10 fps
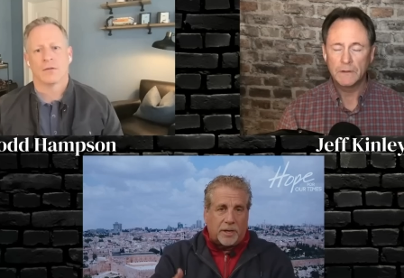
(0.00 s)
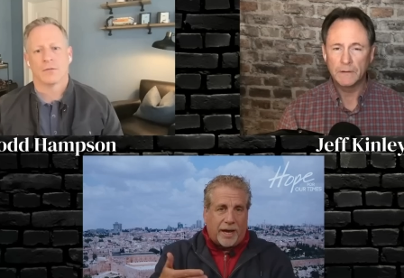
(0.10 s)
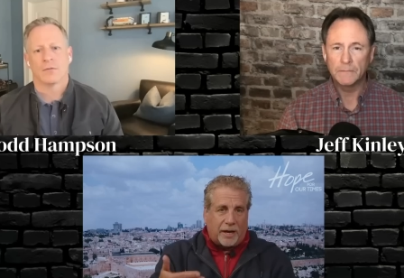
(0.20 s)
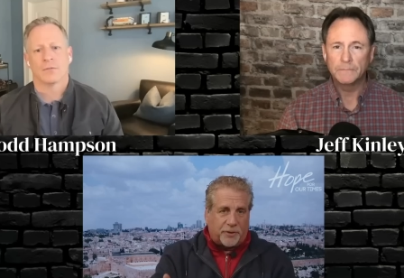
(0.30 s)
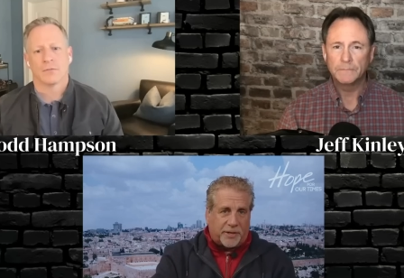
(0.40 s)

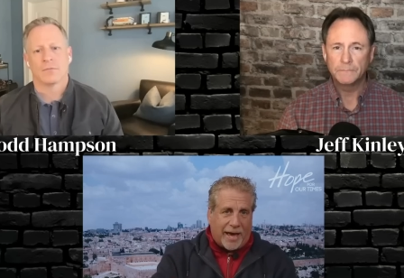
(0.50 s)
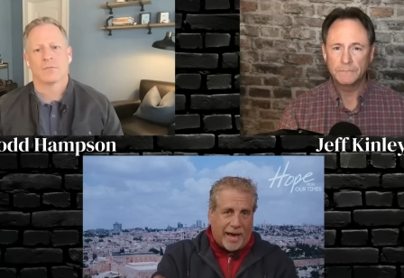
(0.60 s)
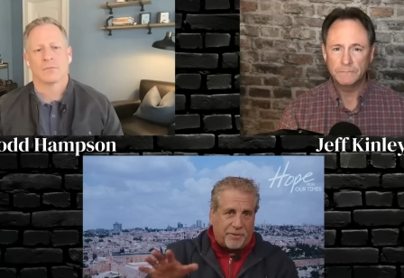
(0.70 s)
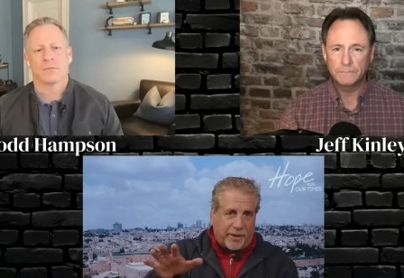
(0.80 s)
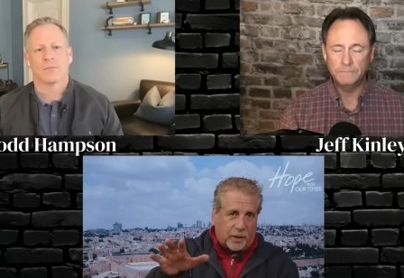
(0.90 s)
Speaker 1: as a
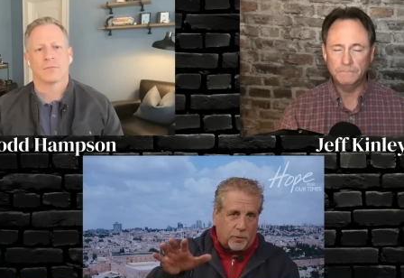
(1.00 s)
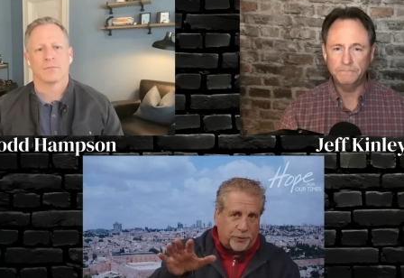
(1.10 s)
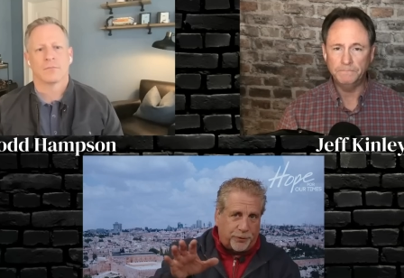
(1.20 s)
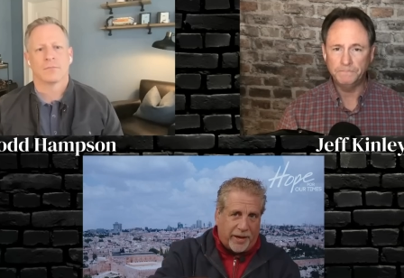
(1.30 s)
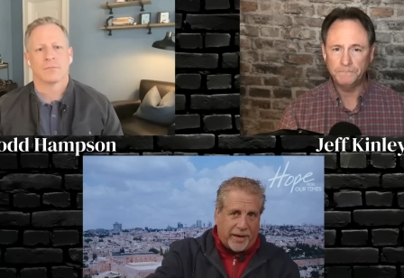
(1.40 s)
Catholic, it
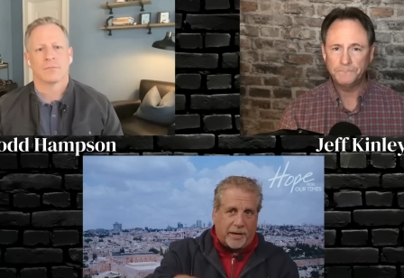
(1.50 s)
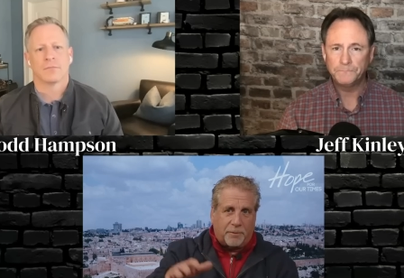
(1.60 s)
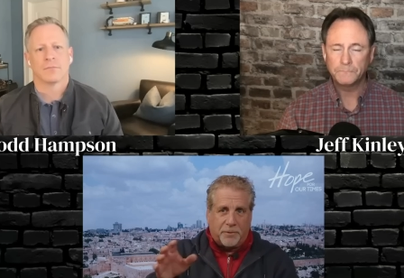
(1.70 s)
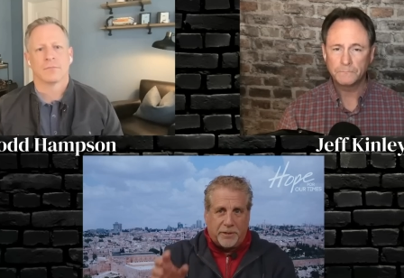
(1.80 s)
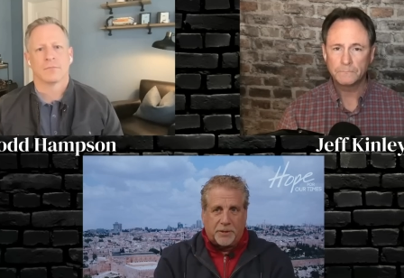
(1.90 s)
was stand
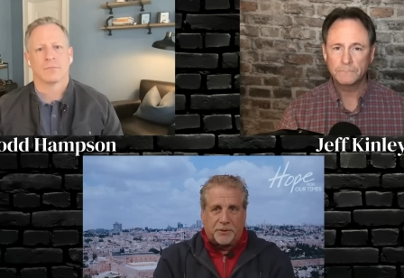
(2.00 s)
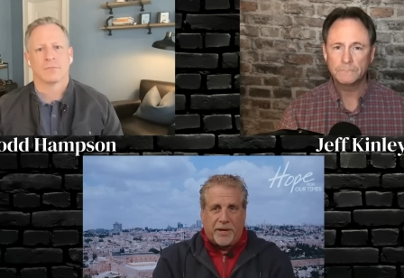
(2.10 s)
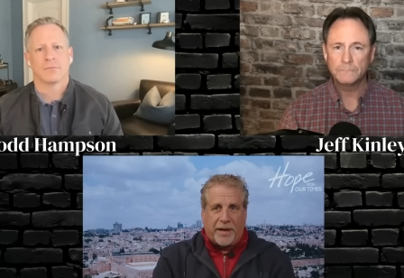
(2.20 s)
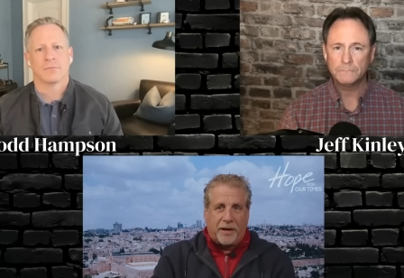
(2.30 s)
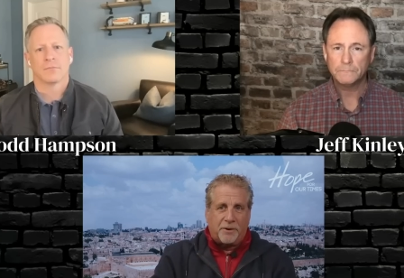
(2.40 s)
up, kneel
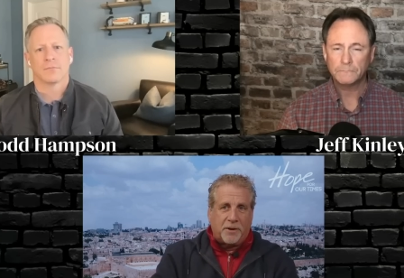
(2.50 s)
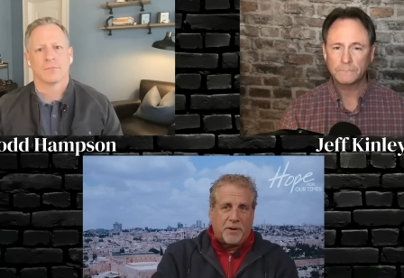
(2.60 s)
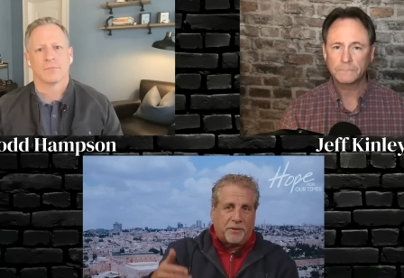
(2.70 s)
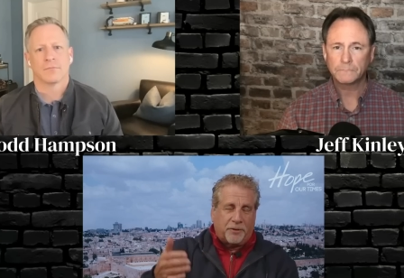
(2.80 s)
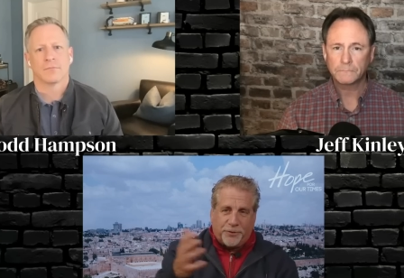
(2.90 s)
down,
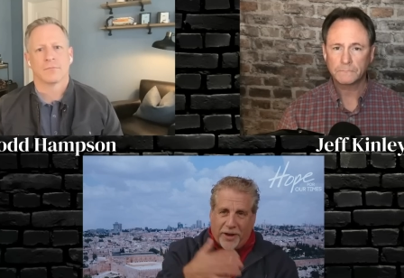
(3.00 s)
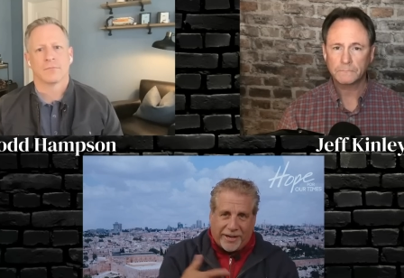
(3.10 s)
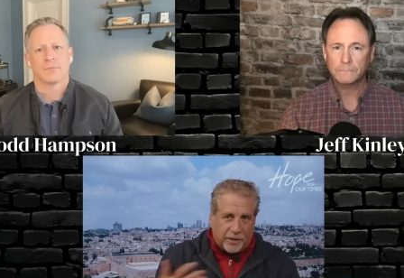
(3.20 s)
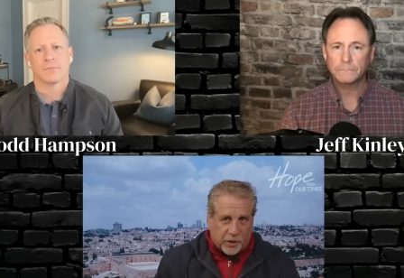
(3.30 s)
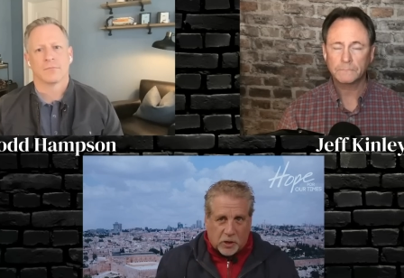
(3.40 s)
the
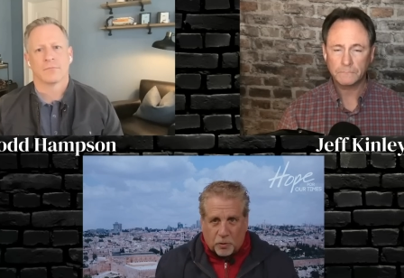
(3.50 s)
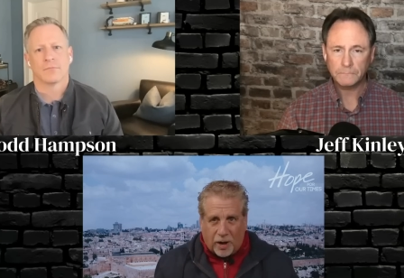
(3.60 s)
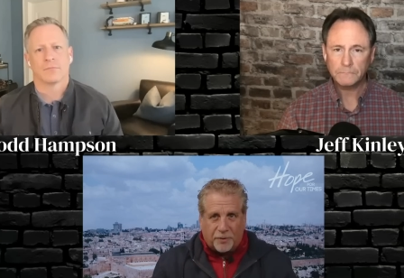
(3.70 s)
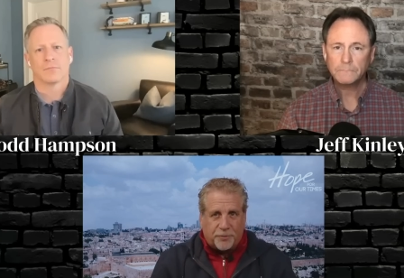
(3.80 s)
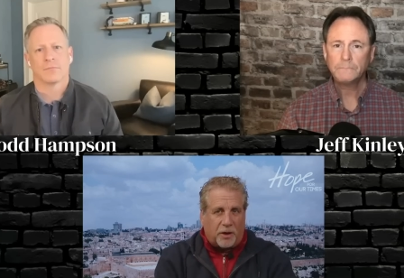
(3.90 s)
sign of the
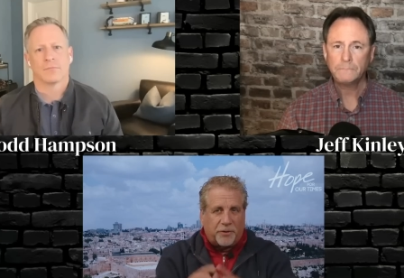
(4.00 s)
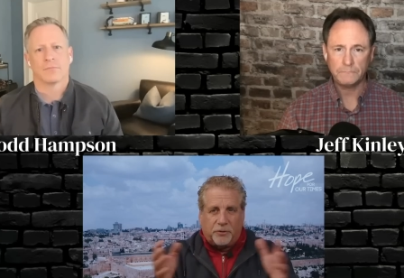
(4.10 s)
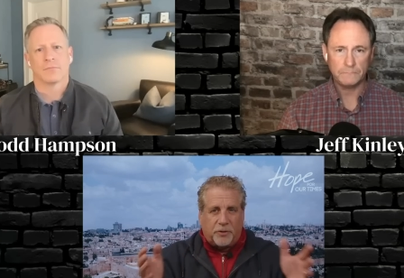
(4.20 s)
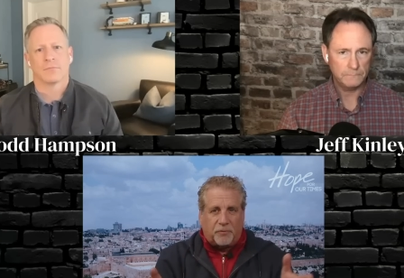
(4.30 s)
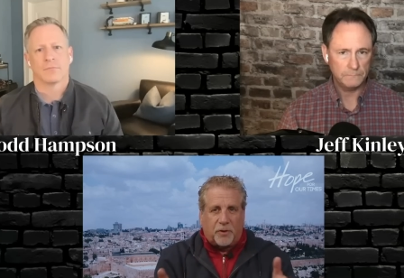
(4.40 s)
cross, all
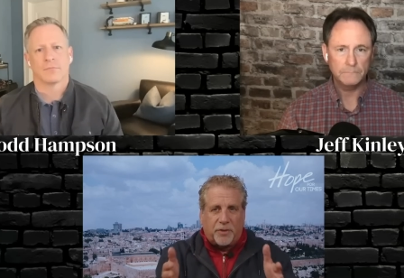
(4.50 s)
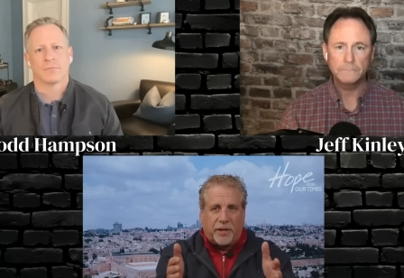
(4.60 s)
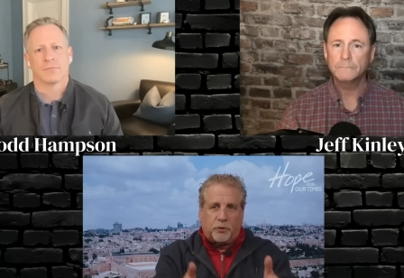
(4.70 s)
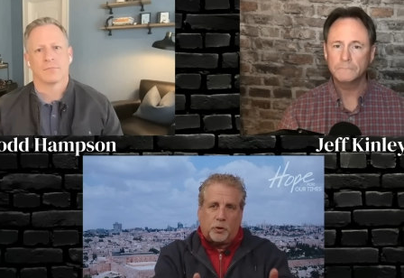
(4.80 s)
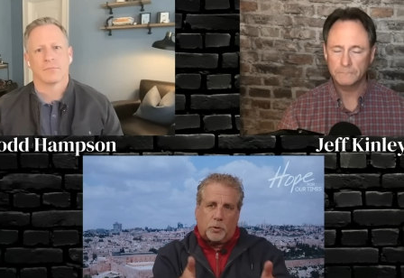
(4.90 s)
these different
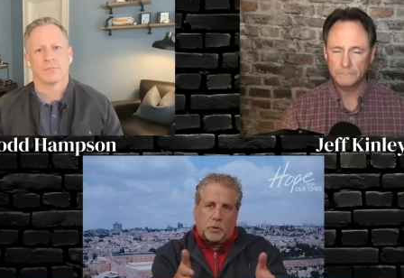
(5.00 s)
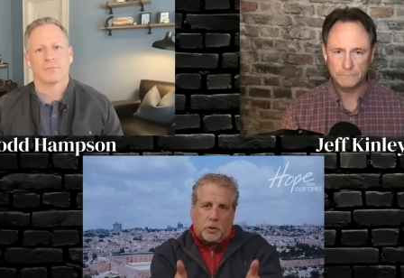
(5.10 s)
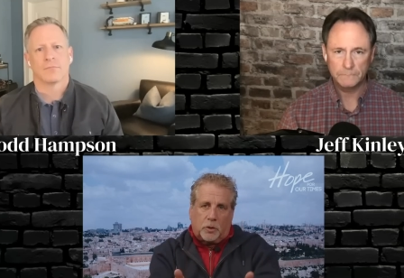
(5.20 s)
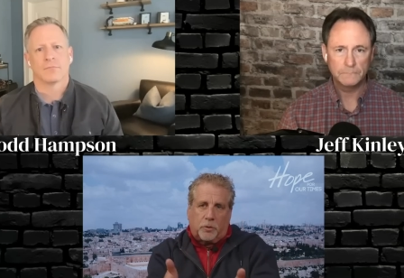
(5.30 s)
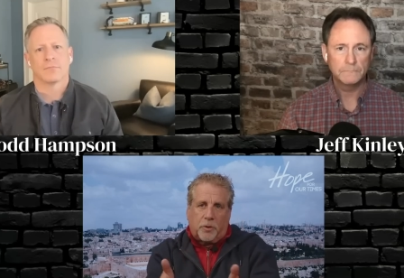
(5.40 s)
things you would
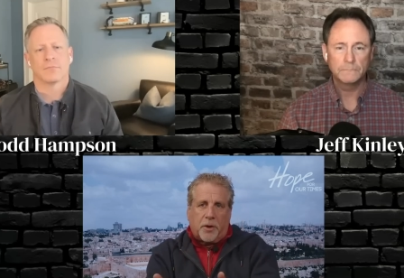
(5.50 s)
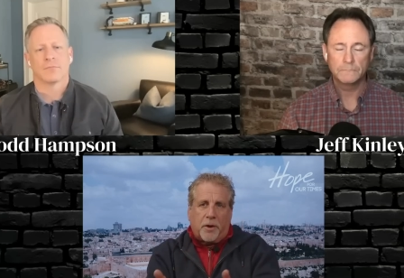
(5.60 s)
do.